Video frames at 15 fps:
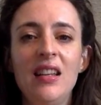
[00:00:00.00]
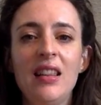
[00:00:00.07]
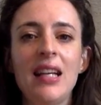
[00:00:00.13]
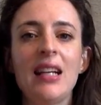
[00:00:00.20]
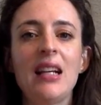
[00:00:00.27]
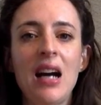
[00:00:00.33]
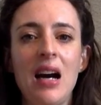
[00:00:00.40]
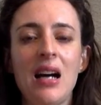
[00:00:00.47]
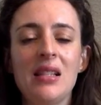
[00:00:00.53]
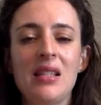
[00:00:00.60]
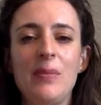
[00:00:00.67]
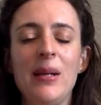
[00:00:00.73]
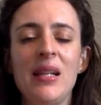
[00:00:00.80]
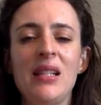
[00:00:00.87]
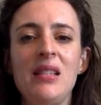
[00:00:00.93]
that heart
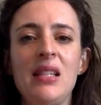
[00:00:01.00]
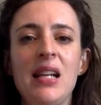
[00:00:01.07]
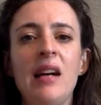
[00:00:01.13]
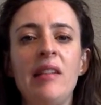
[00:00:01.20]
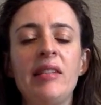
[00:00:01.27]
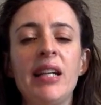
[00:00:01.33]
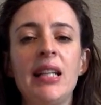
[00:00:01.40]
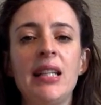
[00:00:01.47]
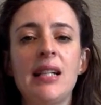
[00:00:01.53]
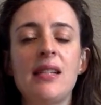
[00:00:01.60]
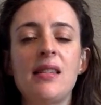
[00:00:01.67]
space down, and that